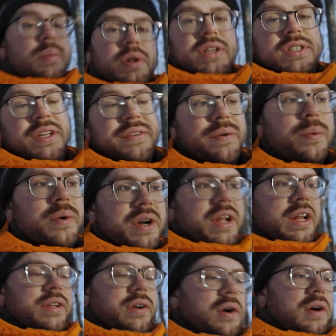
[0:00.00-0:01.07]
Plus, if it were to
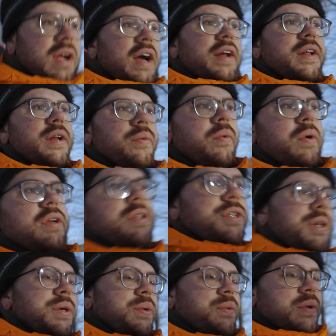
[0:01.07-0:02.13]
get dark, I didn't want
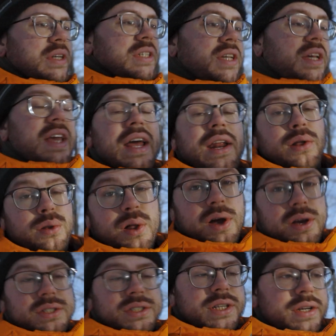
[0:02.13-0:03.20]
to risk getting
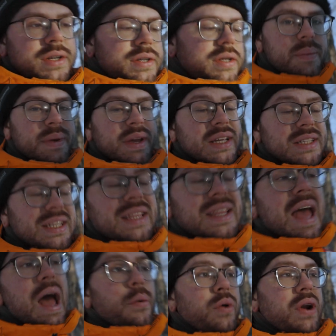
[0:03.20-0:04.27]
lost, because then
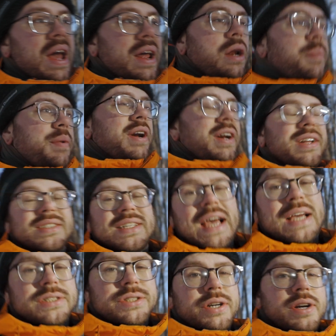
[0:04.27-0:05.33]
that would end up in a
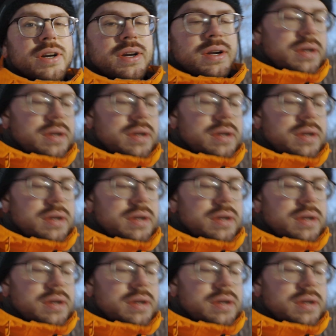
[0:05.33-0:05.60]
disaster.